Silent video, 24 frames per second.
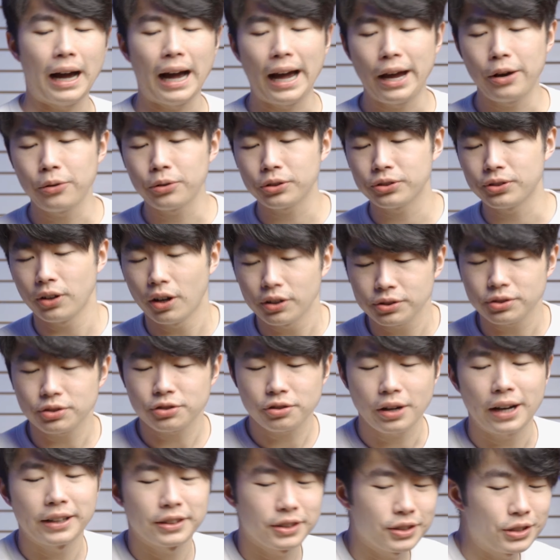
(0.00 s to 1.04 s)
I was also
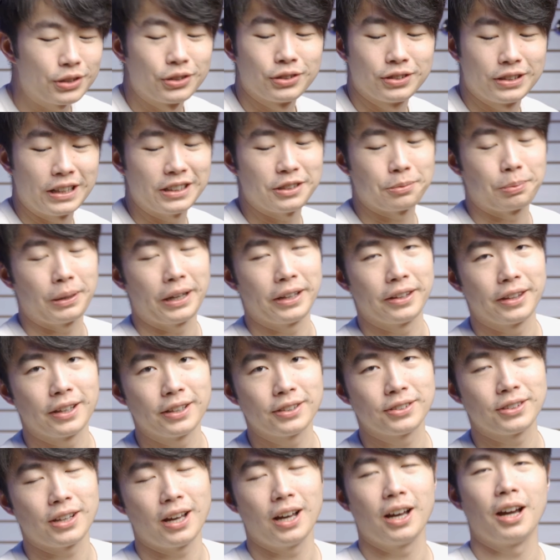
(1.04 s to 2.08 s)
trying to use this blade,
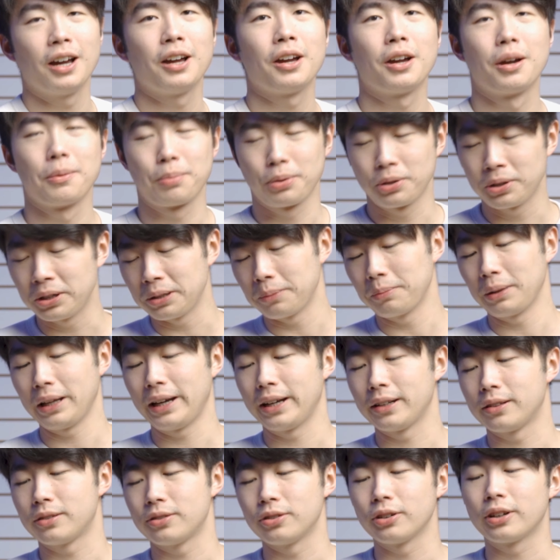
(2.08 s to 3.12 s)
this pruning
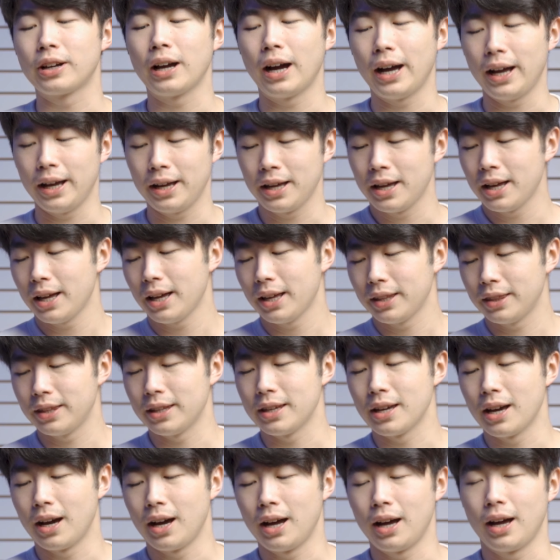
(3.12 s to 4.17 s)
blade, to cut
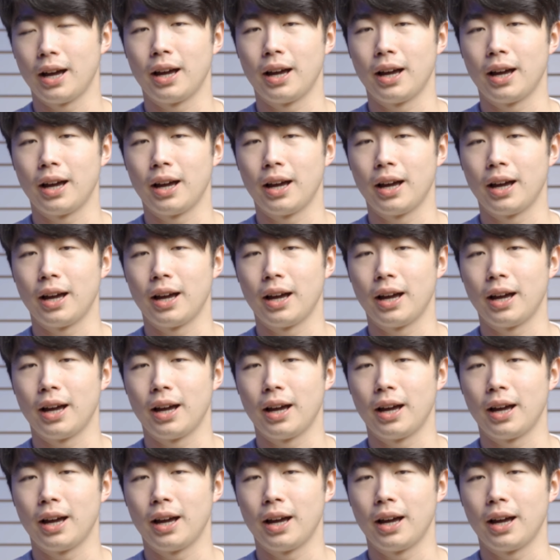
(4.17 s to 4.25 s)
the